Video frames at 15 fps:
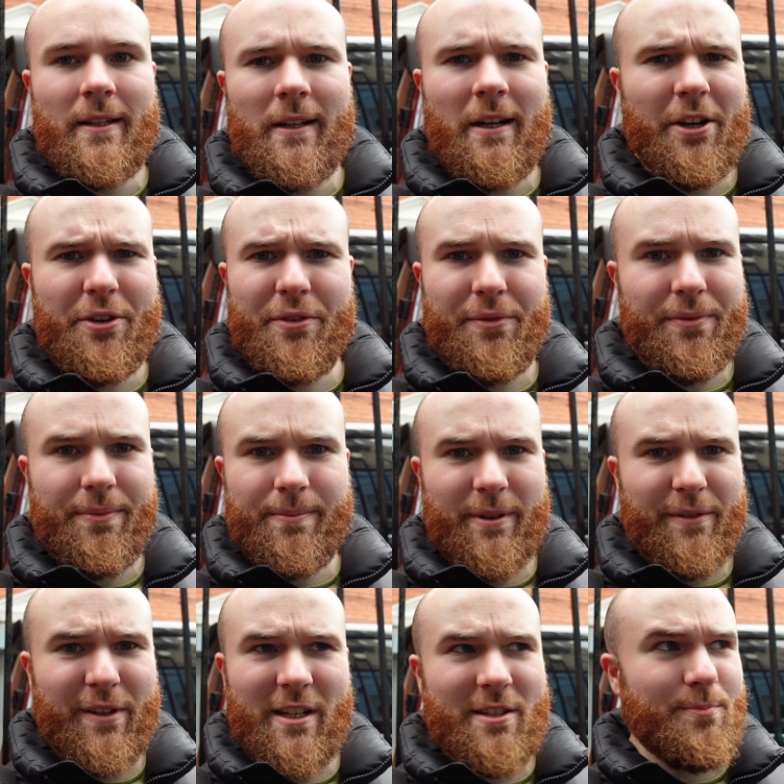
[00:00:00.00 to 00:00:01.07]
I
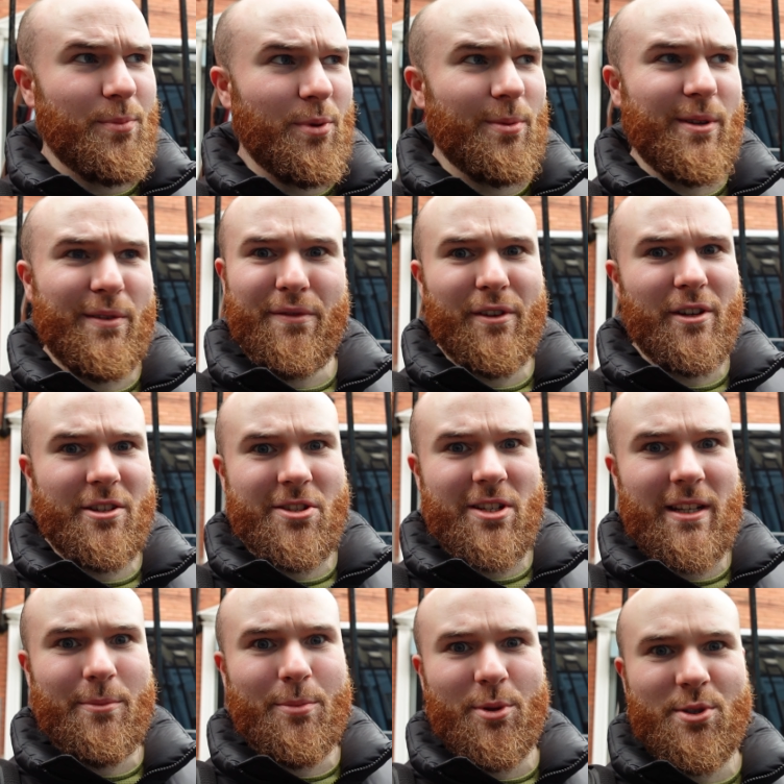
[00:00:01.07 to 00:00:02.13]
think it's probably virtually
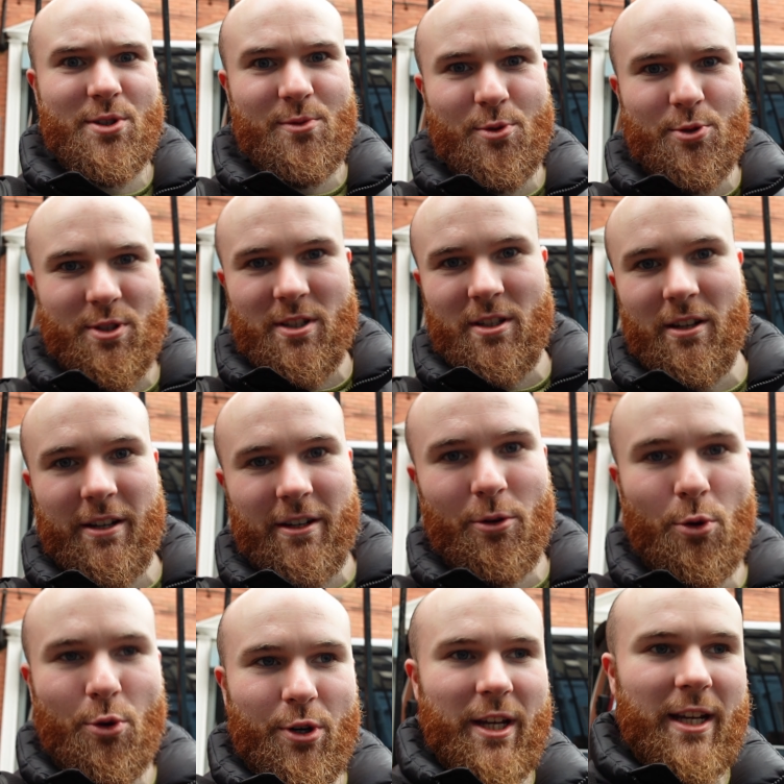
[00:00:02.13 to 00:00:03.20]
impossible to like
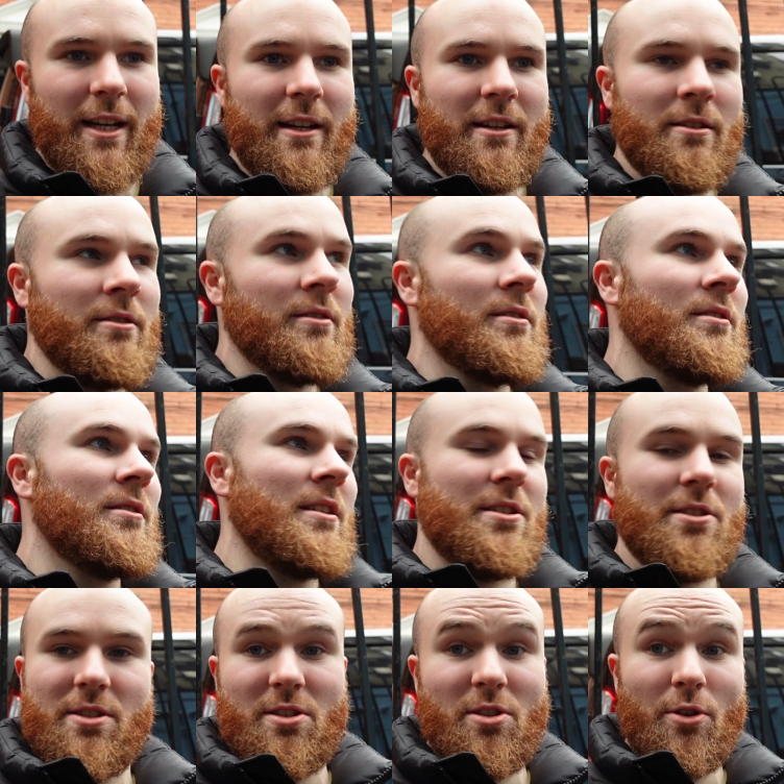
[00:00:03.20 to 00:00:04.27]
order here.
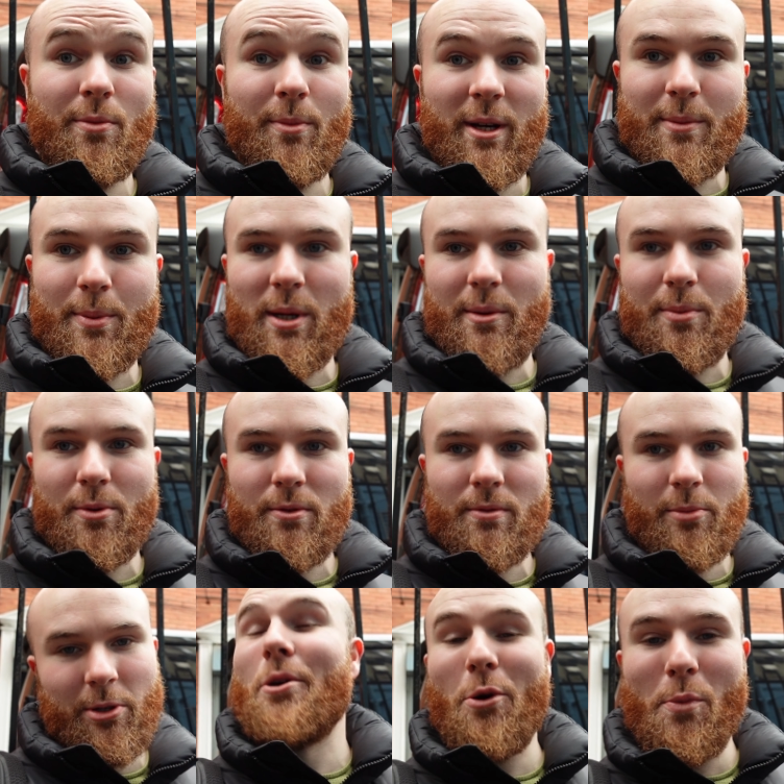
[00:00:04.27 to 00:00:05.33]
Just so many people,
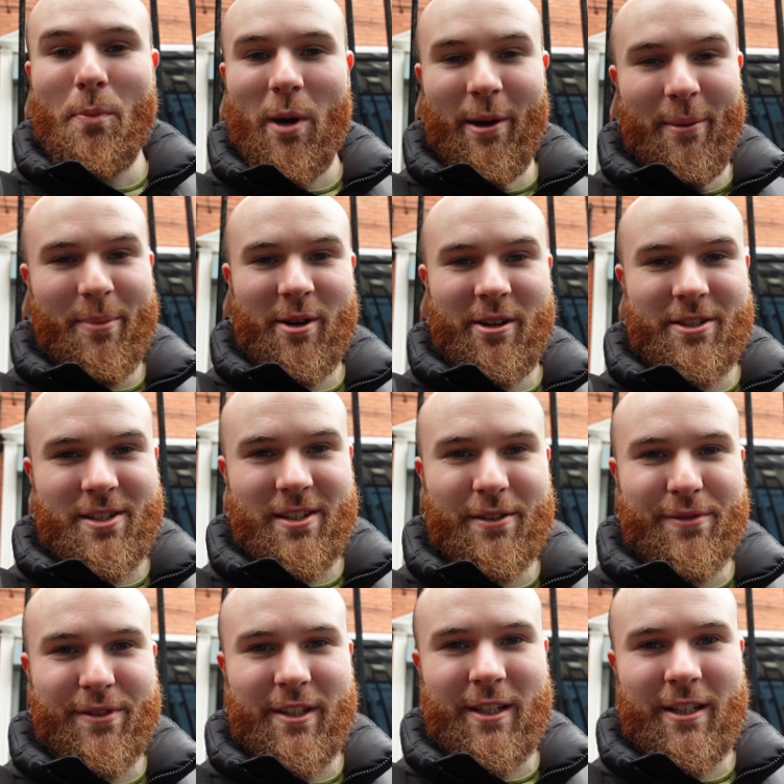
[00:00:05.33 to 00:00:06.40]
all part and parcel
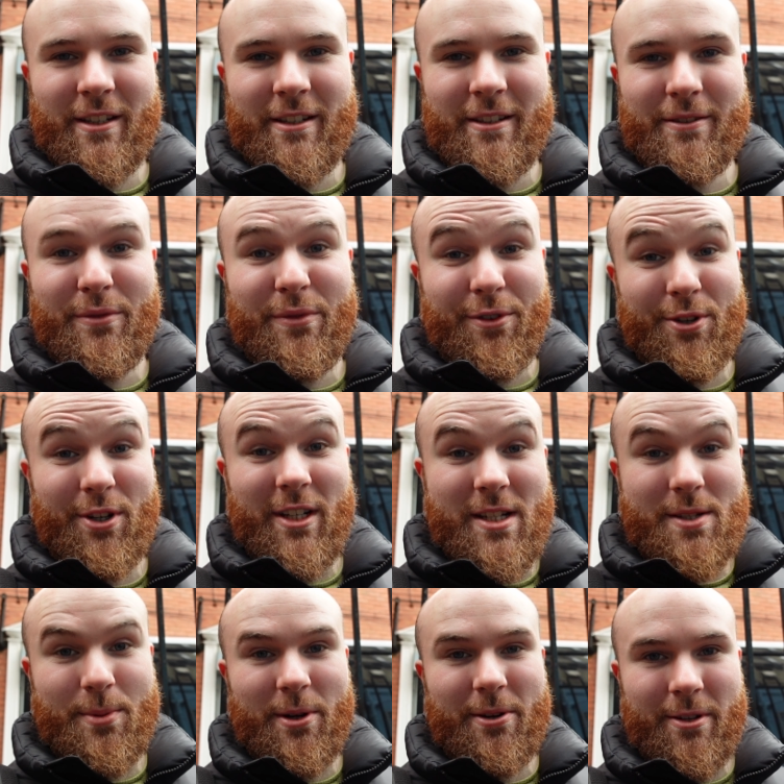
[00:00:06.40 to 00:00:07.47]
of the food
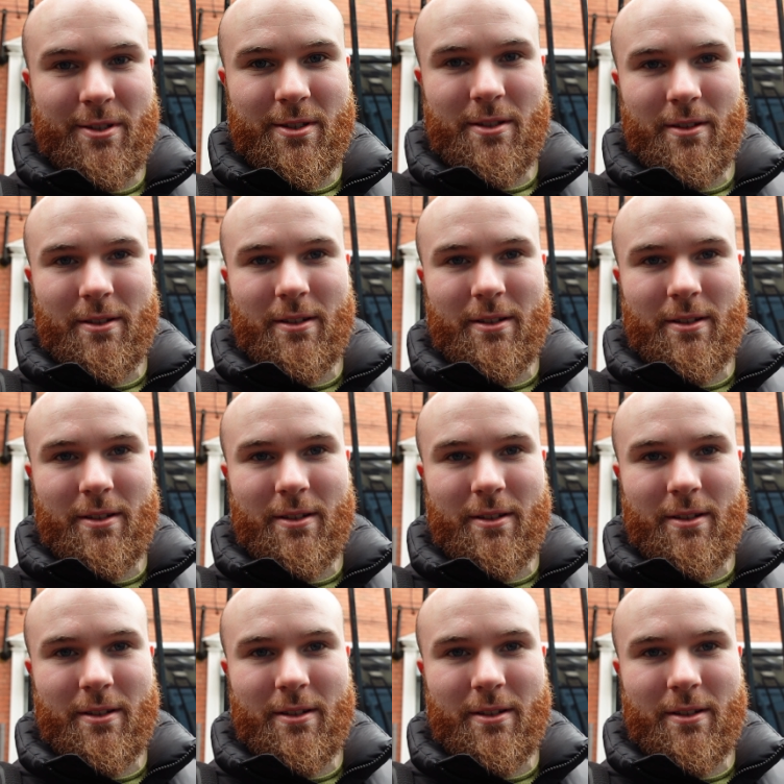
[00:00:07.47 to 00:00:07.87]
experience.